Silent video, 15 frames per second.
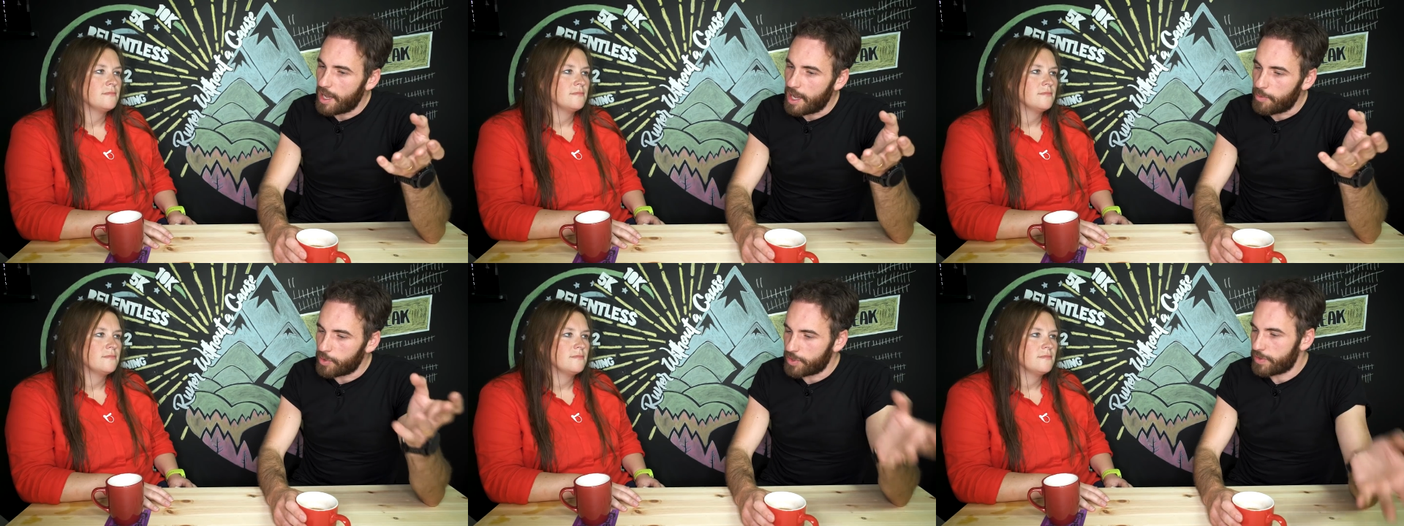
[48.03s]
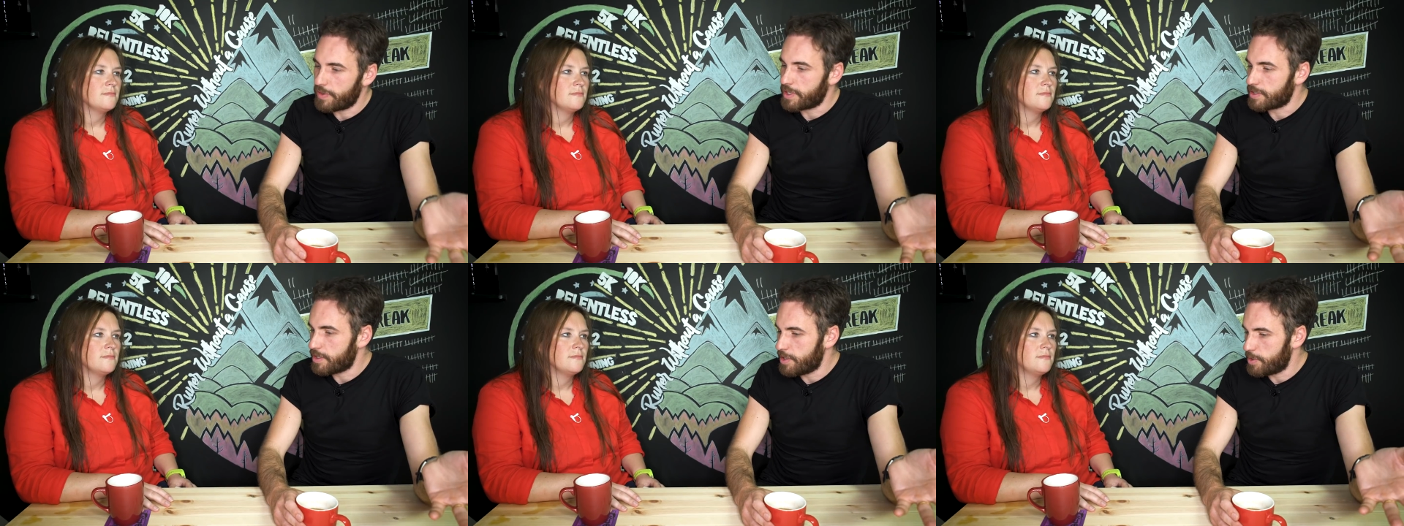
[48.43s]
Speaker 1: And one of the
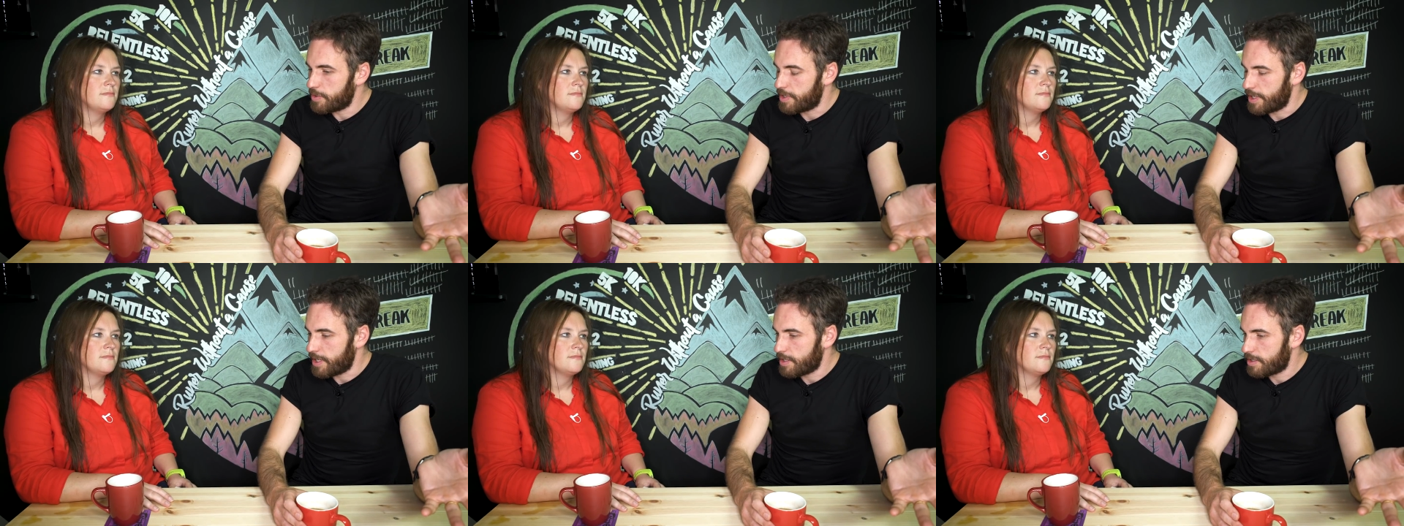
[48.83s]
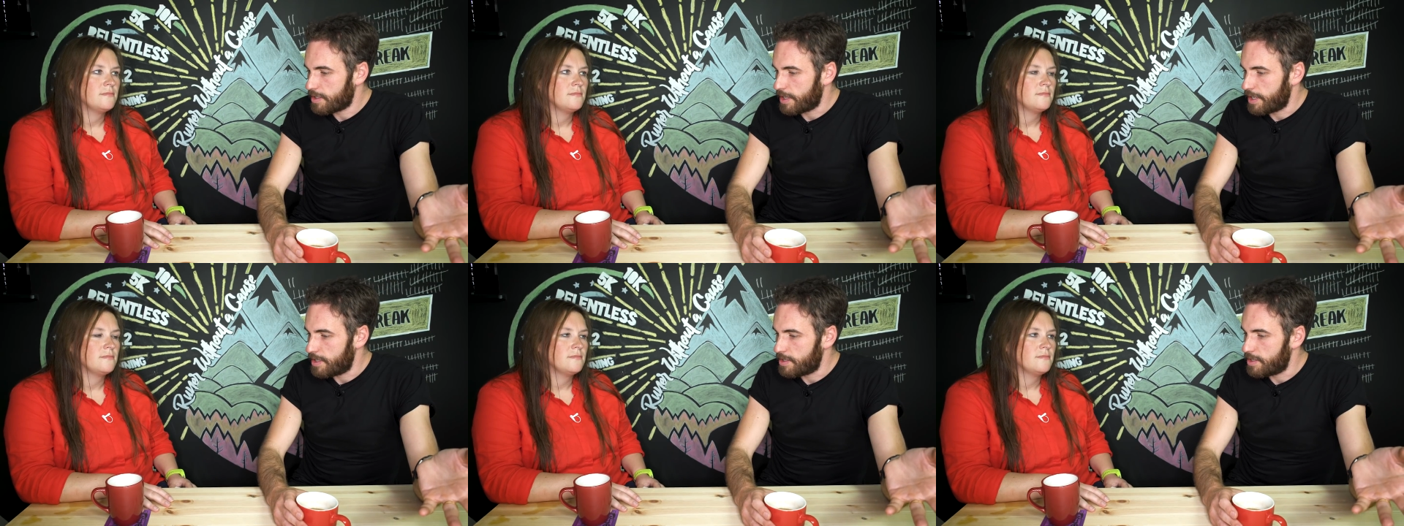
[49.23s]
things I
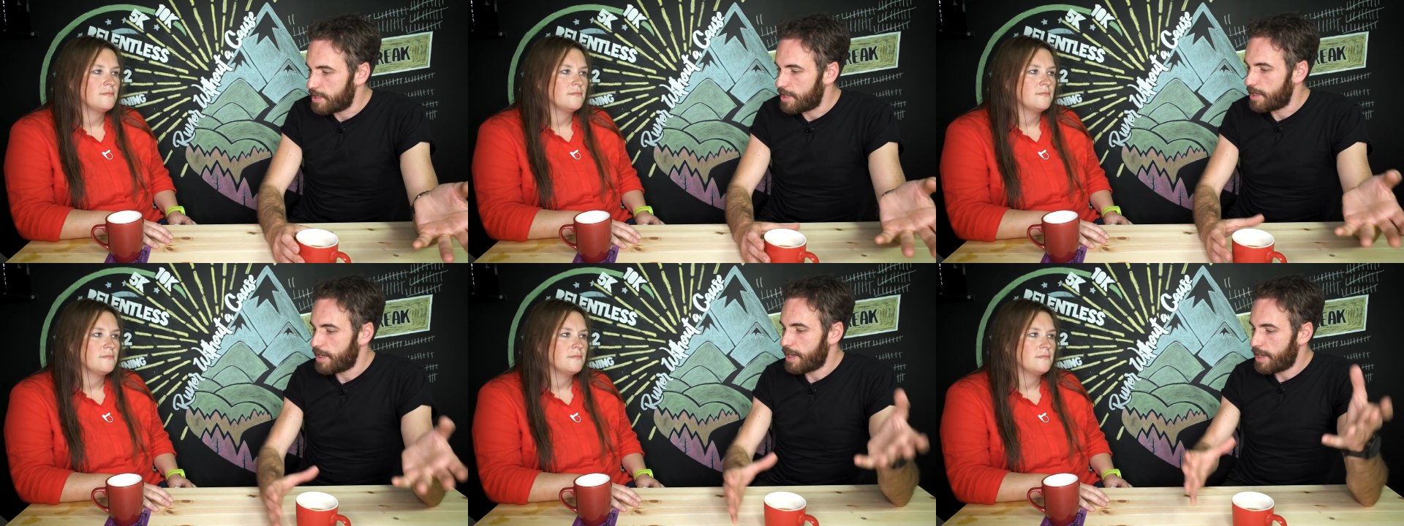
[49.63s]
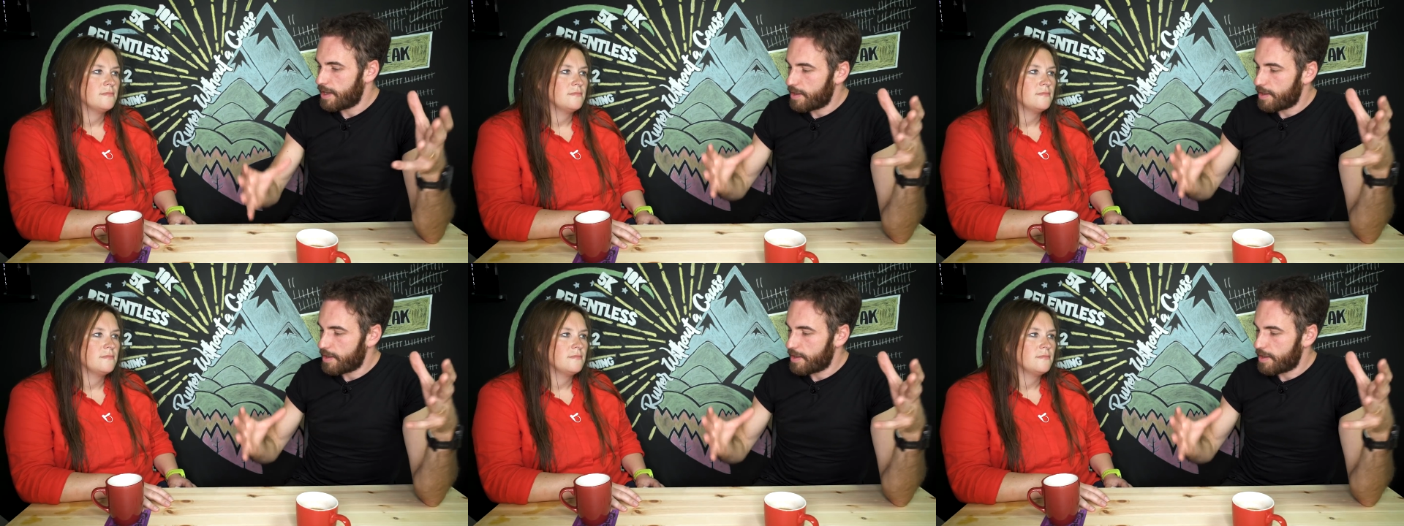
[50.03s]
noticed is that